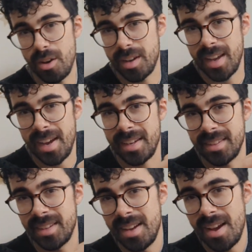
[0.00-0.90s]
Okay,
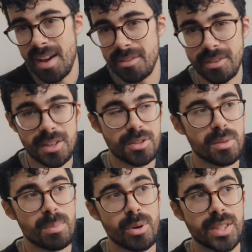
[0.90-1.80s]
I finished the
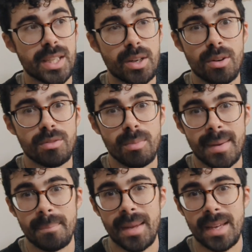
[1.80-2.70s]
body of my
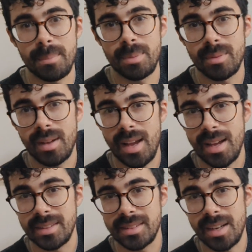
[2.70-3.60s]
Meep,
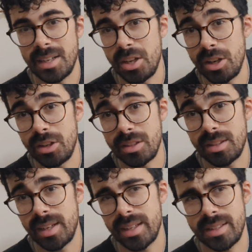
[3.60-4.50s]
and I know it looks
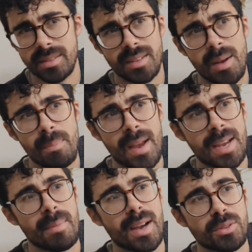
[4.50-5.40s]
like a
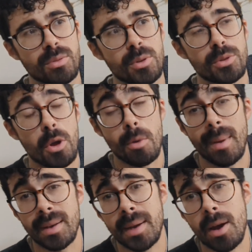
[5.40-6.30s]
Baymax or a
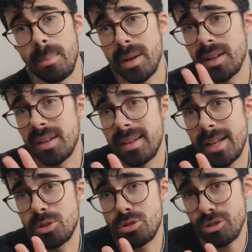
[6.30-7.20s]
snowman now, but
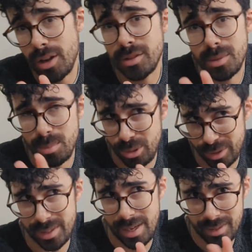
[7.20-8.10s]
let's trust the
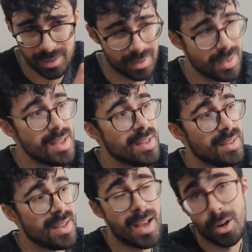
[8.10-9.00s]
process
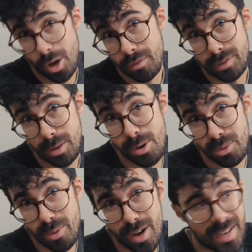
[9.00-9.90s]
and hopefully it will
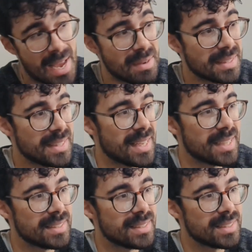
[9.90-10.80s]
work out in the
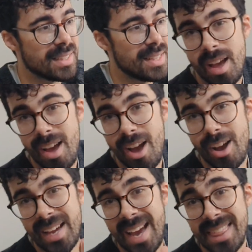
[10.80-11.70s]
end.
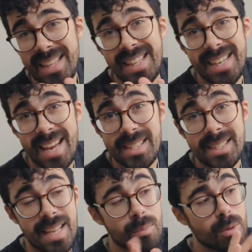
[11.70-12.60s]
Okay, I think the next
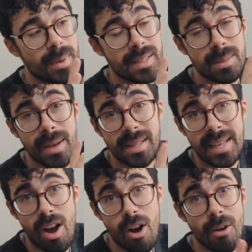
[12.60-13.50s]
step will be to make
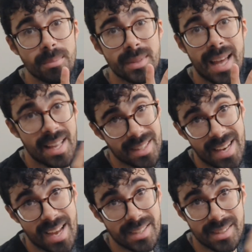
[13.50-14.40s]
the arms and the
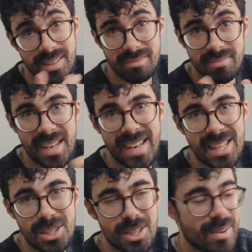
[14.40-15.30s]
legs.
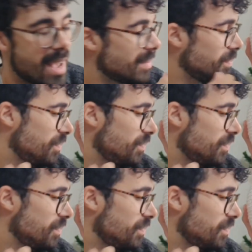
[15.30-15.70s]
Let's do it.